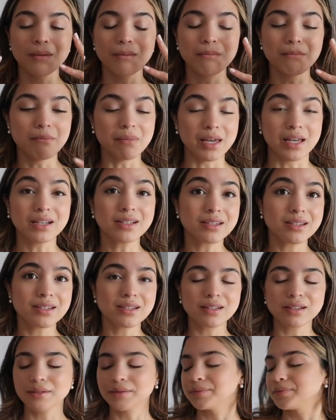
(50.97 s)

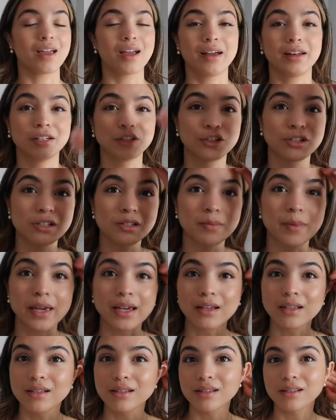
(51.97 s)
mist and it just
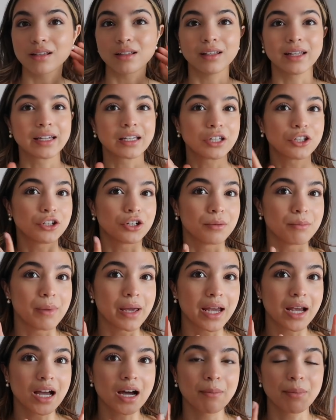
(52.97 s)
makes like your
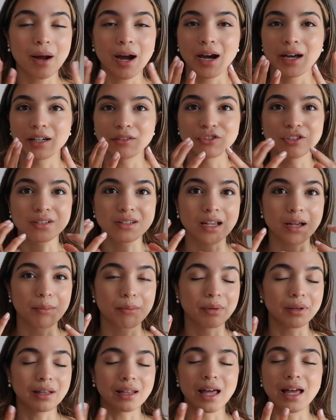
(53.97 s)
makeup kind of just like
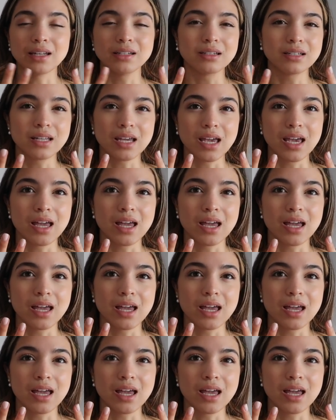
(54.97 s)
blend in,